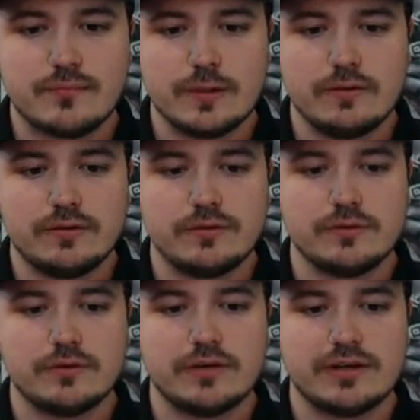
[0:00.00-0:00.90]
you
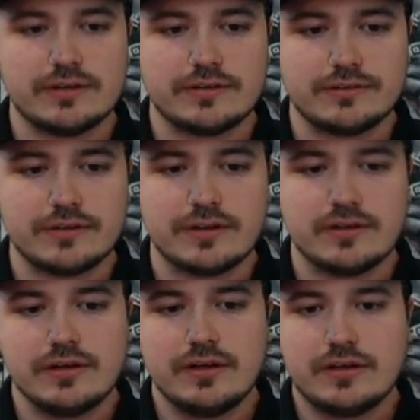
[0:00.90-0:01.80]
can go ahead and get started.
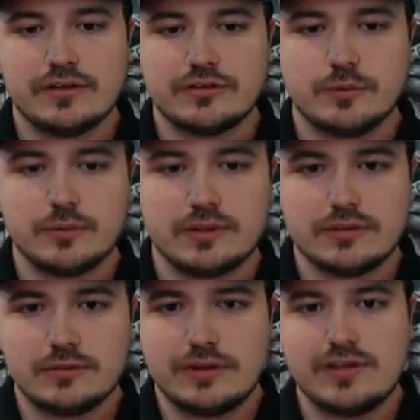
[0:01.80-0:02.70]
And so
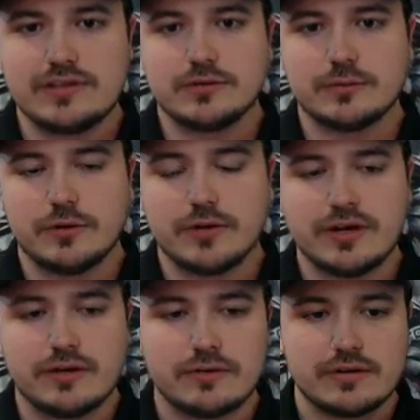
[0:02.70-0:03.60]
the way these sort of work
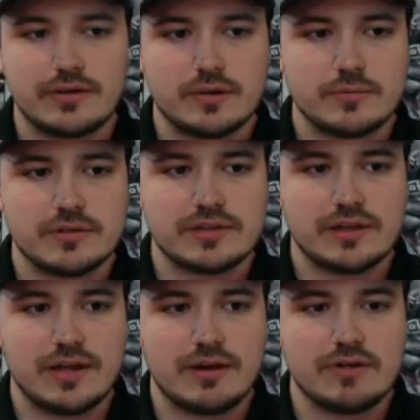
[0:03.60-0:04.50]
here is
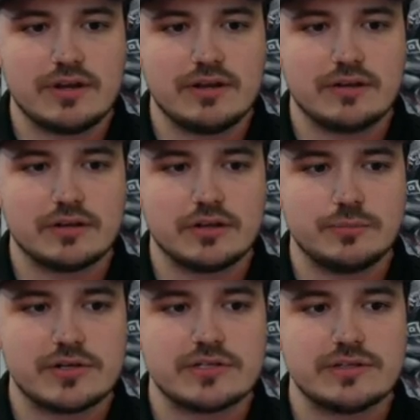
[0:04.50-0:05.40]
that every
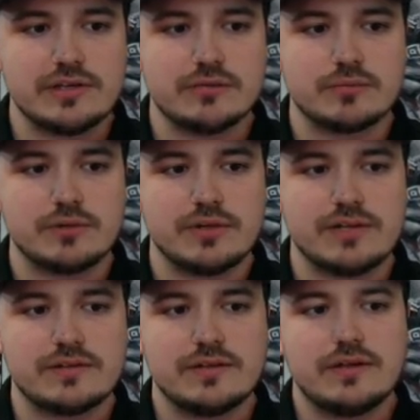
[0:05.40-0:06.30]
guild mission that you
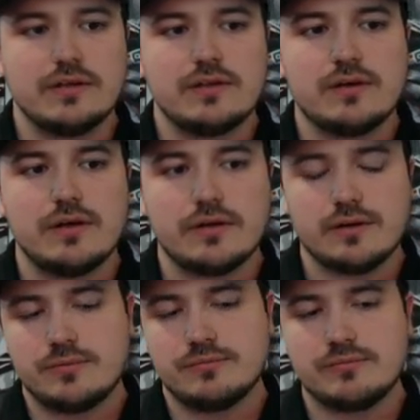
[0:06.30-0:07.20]
complete
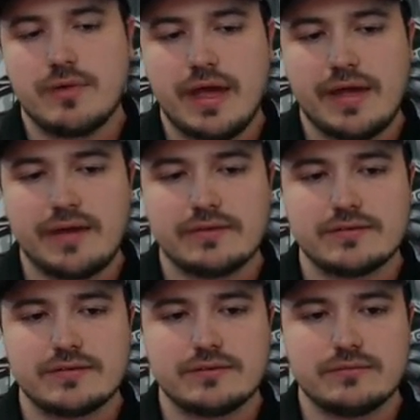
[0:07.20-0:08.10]

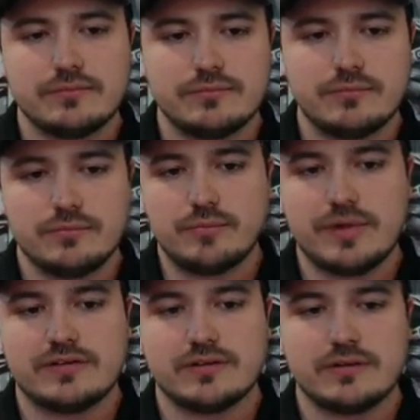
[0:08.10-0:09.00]
has
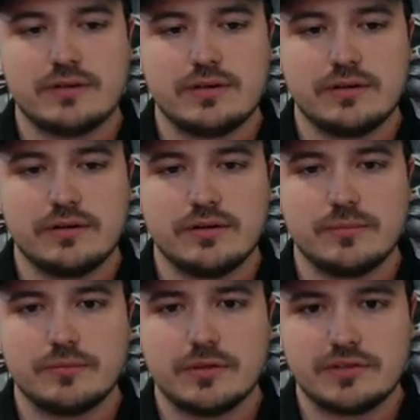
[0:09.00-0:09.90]
basically
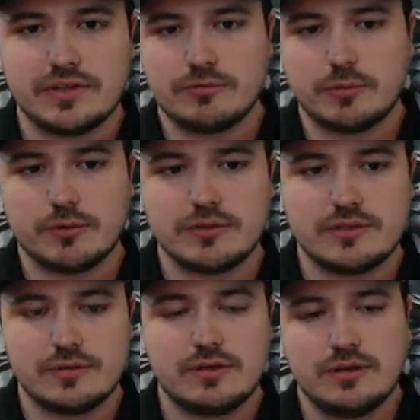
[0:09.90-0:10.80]
a set of rewards
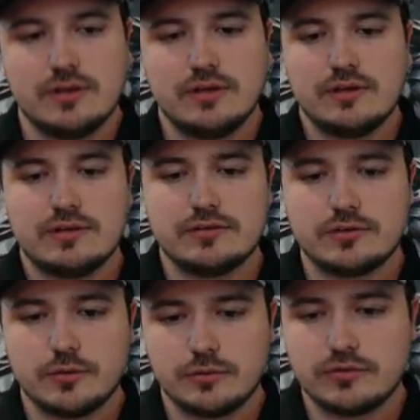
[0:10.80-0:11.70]
to it. And
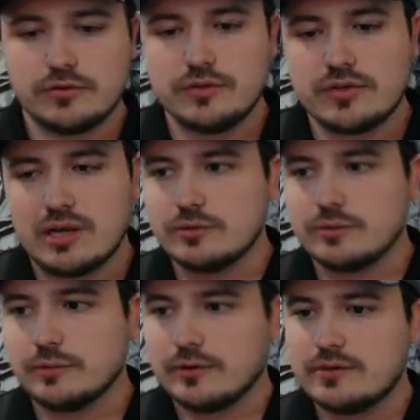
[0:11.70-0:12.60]
so there's two types of
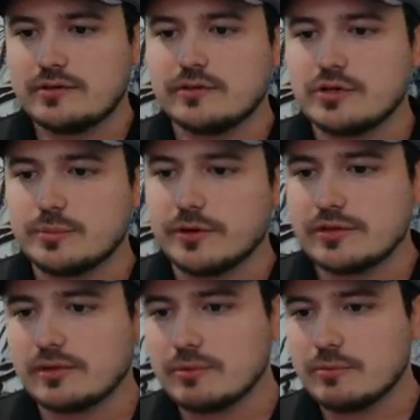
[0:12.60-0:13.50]
rewards. There's your
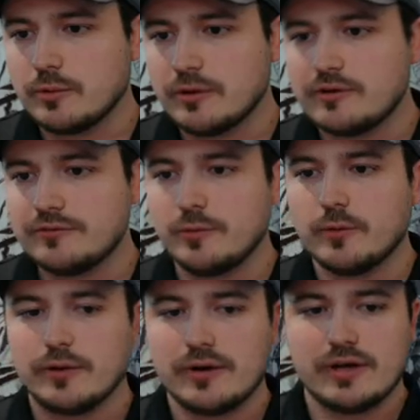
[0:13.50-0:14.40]
personal reward
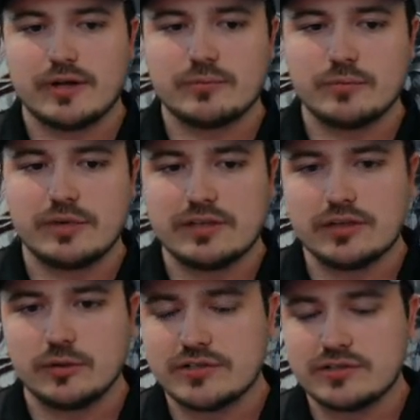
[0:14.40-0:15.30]
for completing the
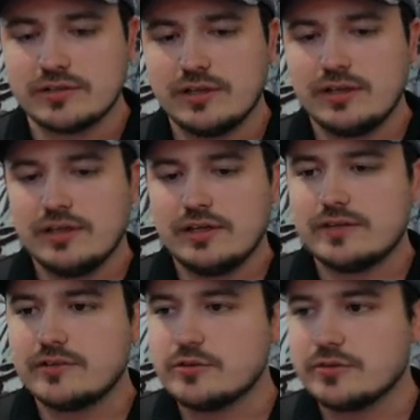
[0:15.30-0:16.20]
guild mission,
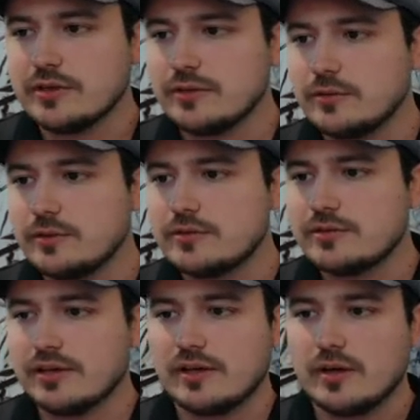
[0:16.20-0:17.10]
and this usually
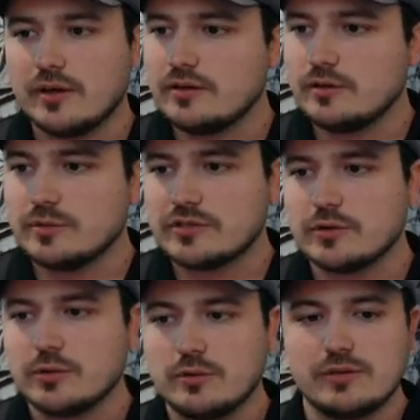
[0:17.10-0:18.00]
includes a bunch
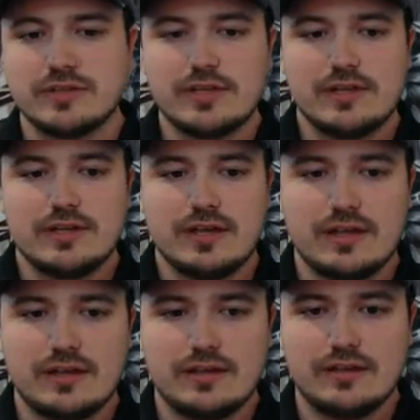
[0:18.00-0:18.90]
of gold
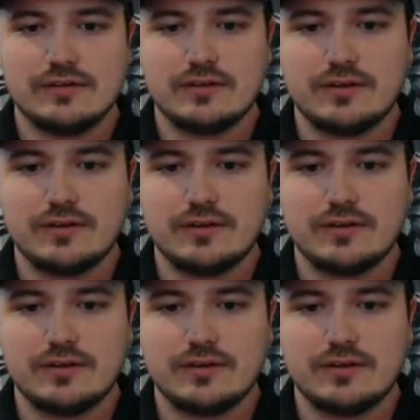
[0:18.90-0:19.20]
and